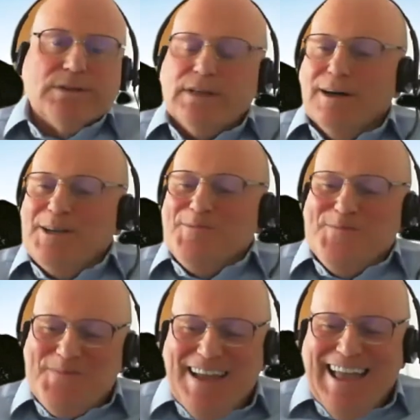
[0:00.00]
time.
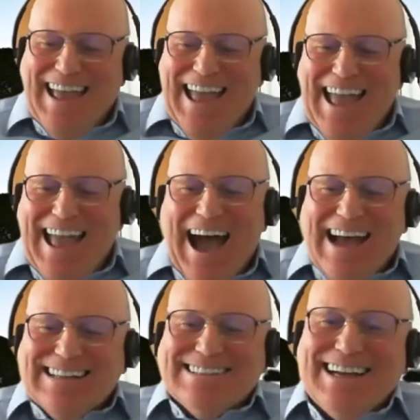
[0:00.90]

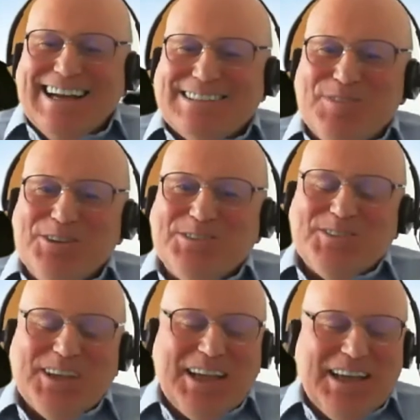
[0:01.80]
And I suppose the
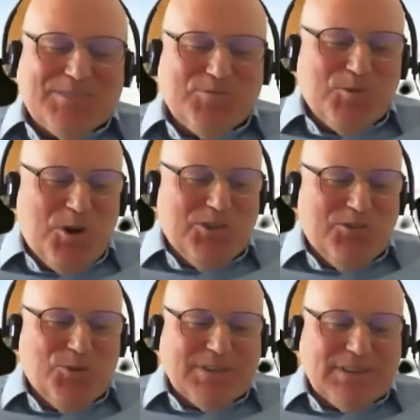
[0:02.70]
thing is, my wife
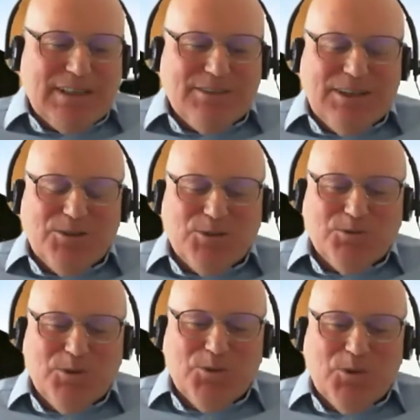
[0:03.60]
once said, you know,
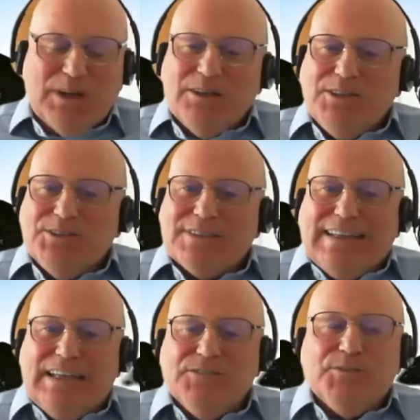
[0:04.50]
why don't you just
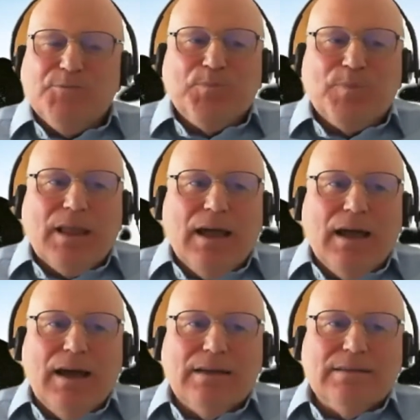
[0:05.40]
leave? Uh,
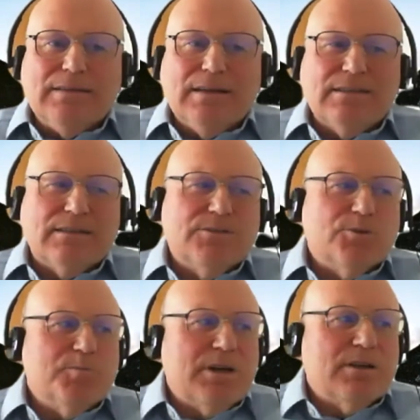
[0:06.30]
and I thought
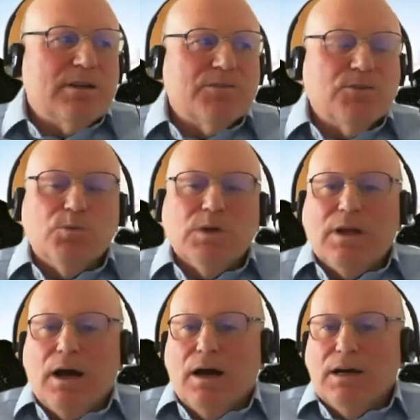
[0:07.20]
about it and I thought, well,
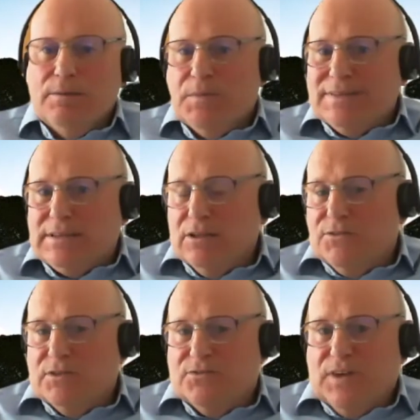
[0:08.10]
I myself
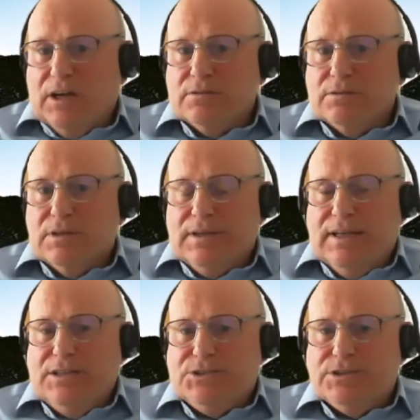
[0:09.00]
had found a
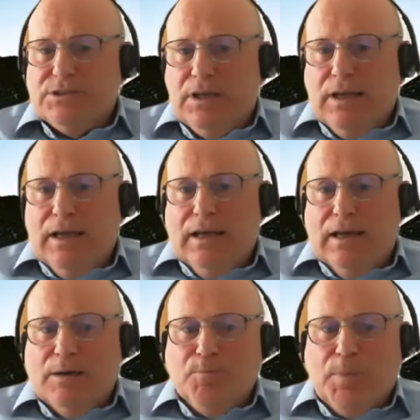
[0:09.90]
niche.
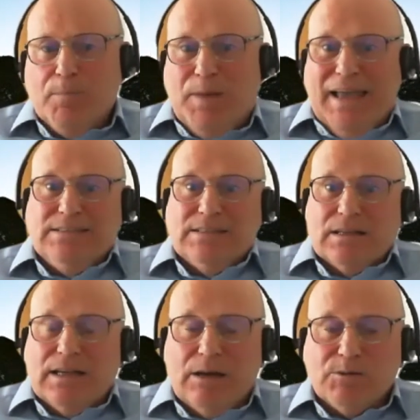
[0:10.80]
Um,
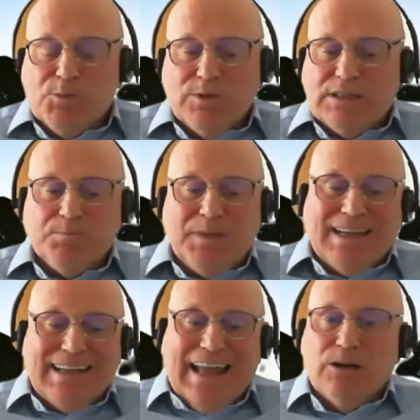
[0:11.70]
basically, I was more or less being
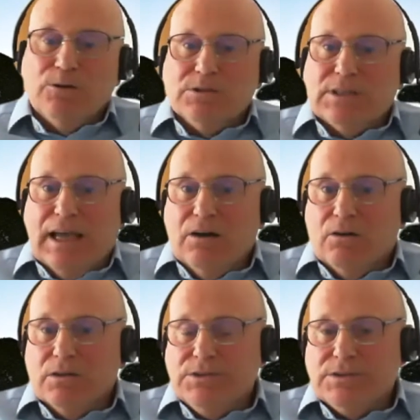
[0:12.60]
allowed to get
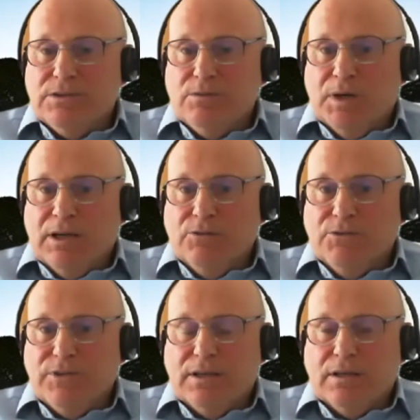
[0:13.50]
on and just do my own
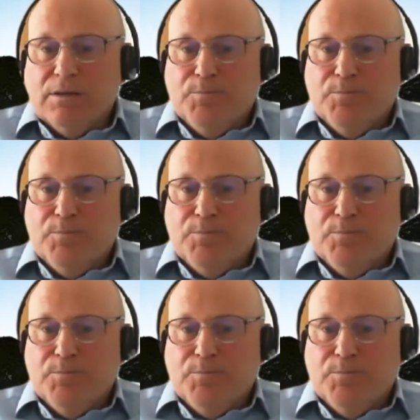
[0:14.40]
thing.